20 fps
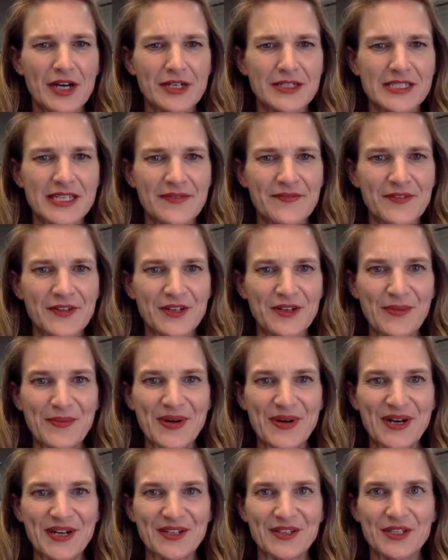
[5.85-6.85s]
I'm having a hard
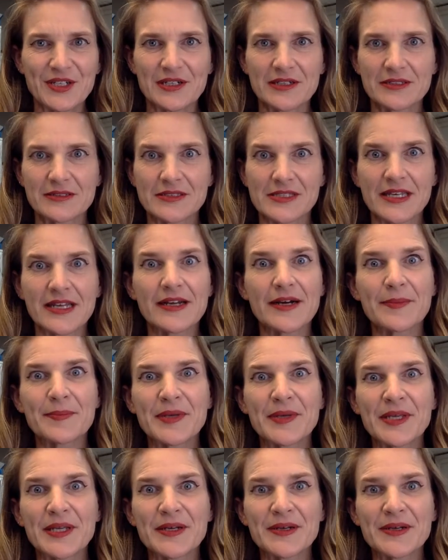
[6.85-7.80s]
time figuring out where to look.